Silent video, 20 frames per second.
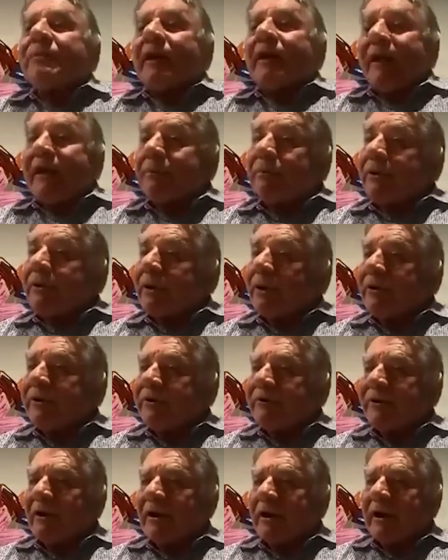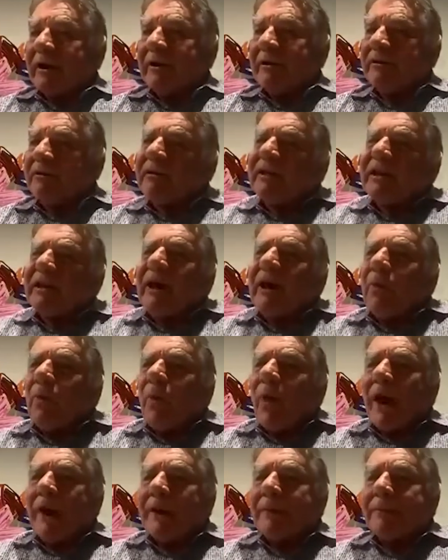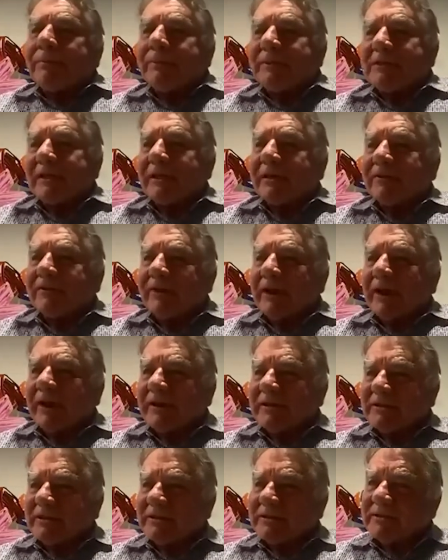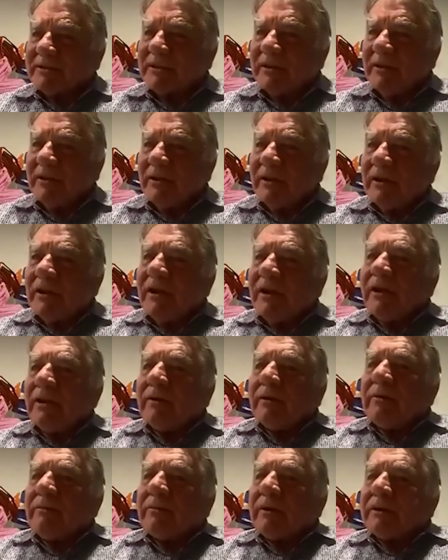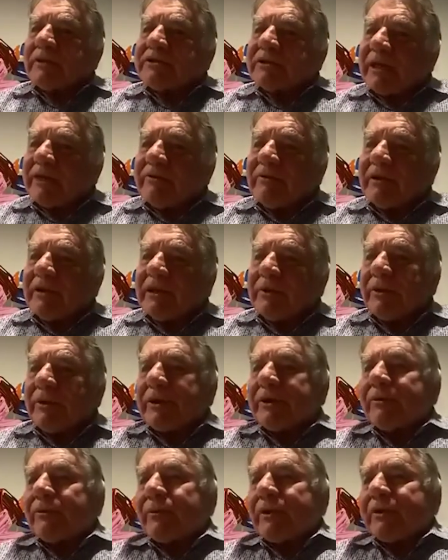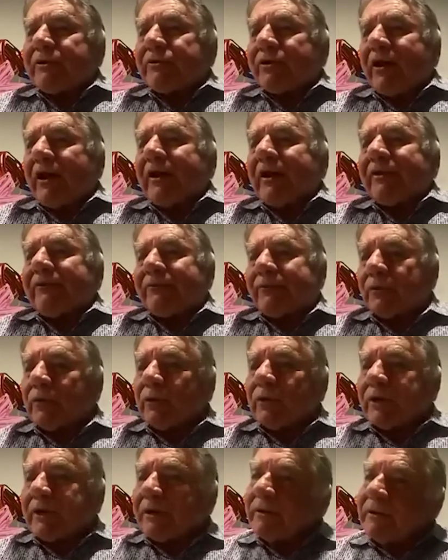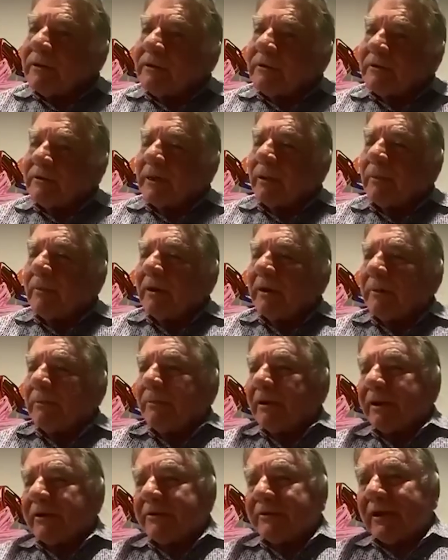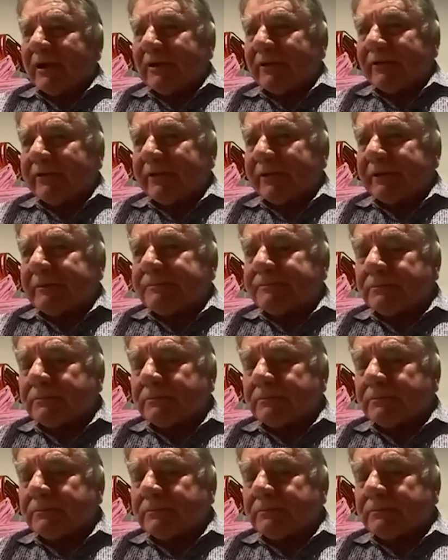an embryo divide in about 1% of cases. But generally, we try and avoid double embryo transfer.